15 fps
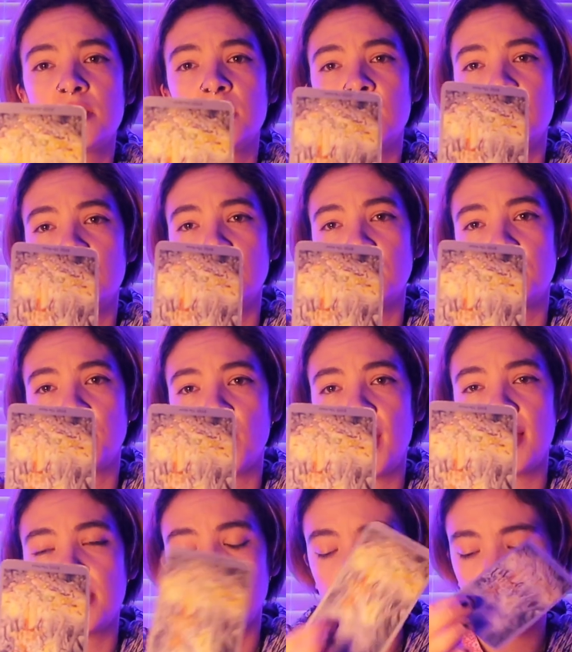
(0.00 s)
They're too
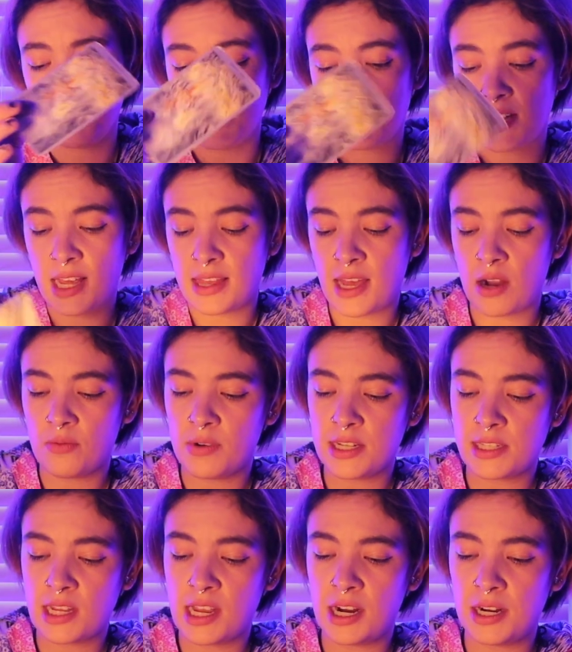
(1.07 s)
afraid to really take that
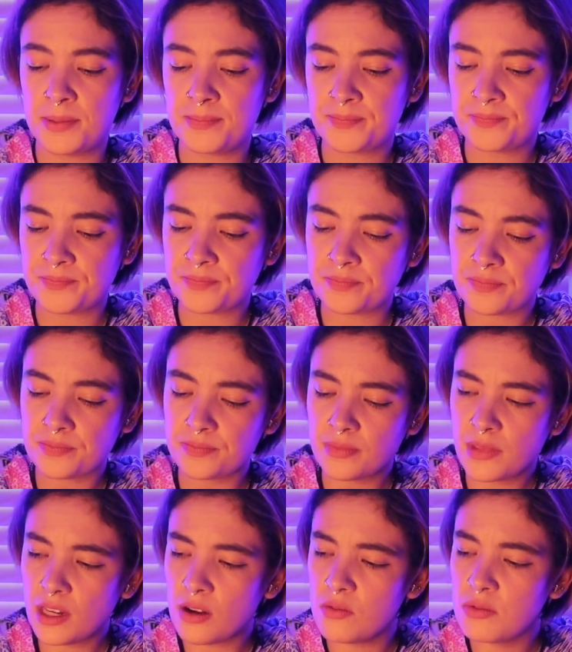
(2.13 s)
risk here,
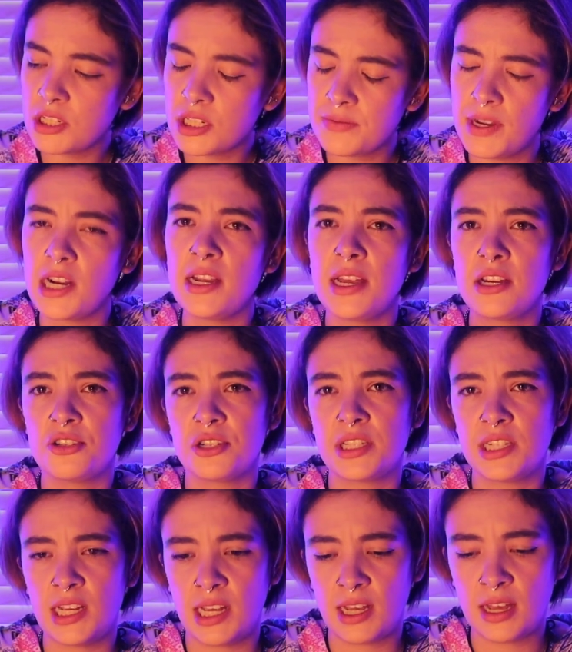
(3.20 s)
which is very
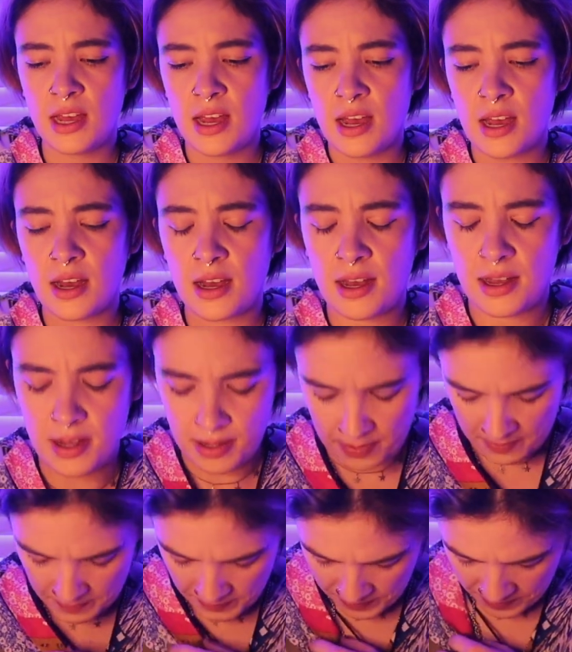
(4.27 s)
interesting.
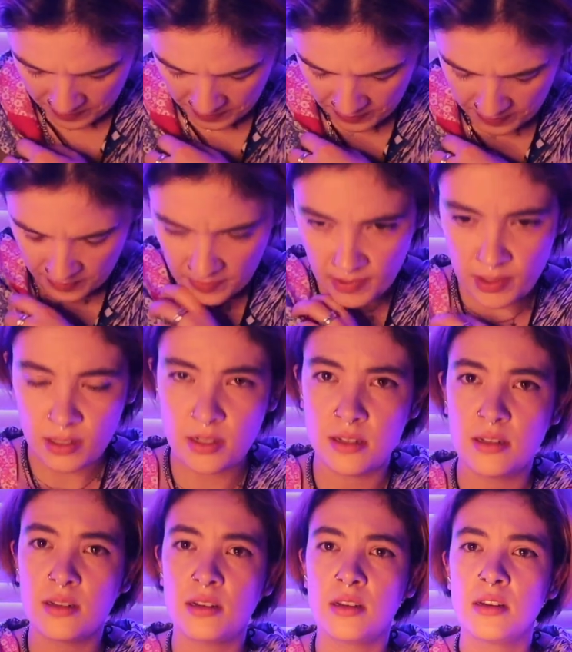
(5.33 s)
I
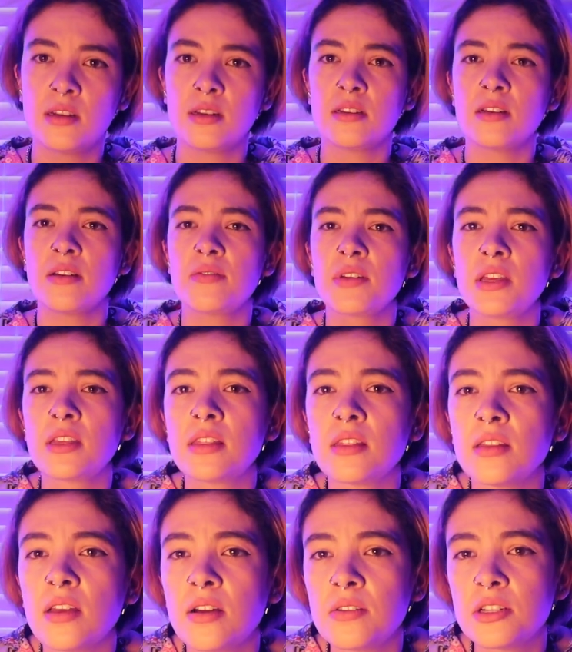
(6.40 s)
feel like,
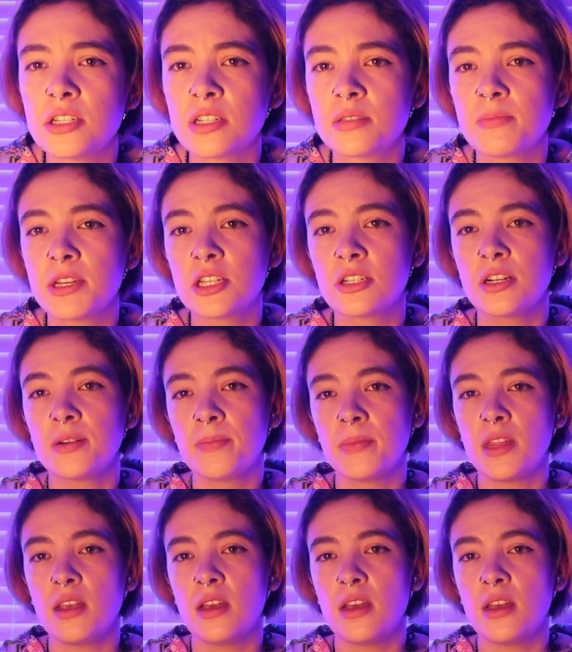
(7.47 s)
oh, it's just my shirt.